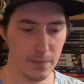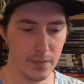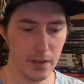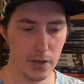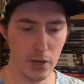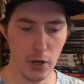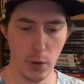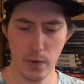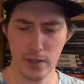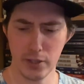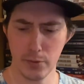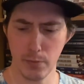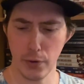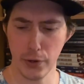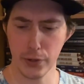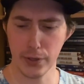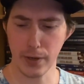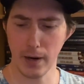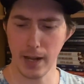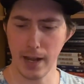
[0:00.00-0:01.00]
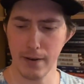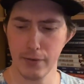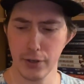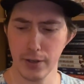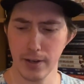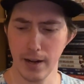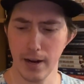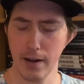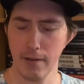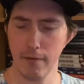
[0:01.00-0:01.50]
you know, one's personal life should
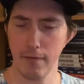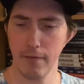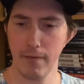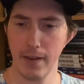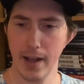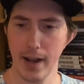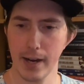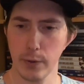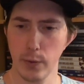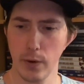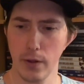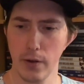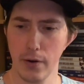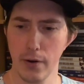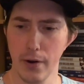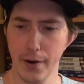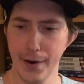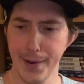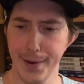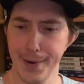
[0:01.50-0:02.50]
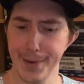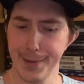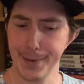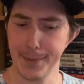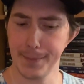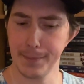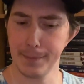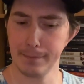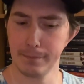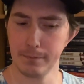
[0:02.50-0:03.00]
not affect whether or not
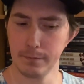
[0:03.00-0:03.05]
um,